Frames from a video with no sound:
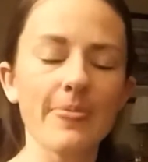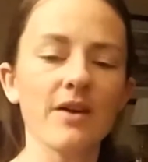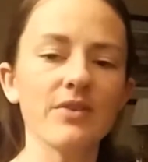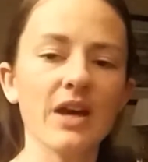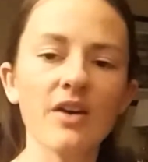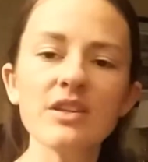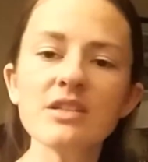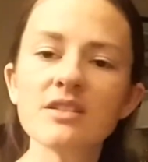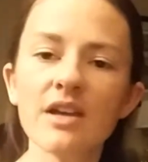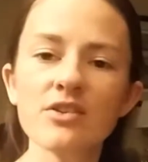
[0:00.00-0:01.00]
of how
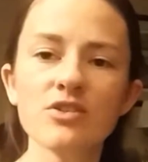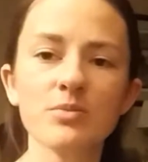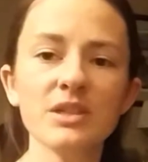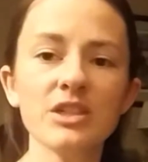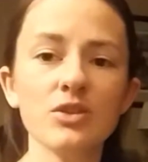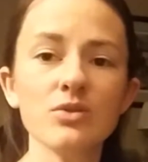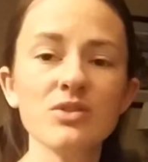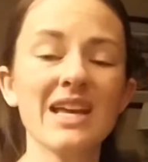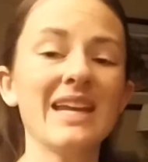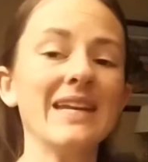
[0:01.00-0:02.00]
these collars are being
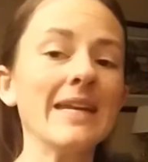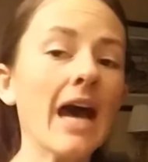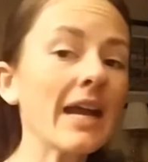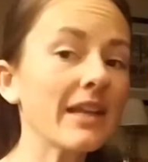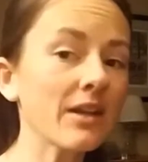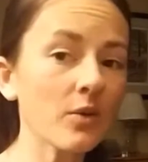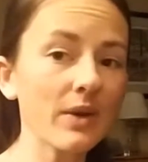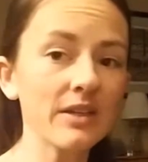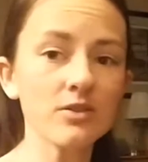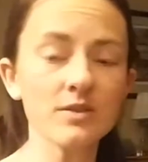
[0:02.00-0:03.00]
used, and not in a
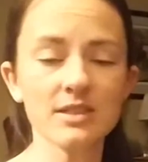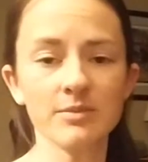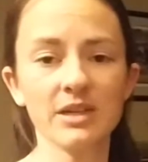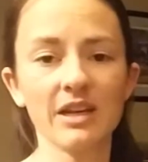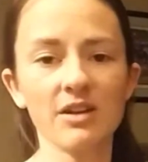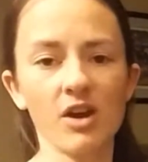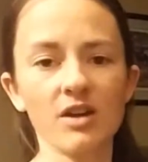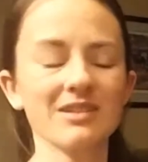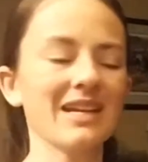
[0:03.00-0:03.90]
way to intimidate dogs,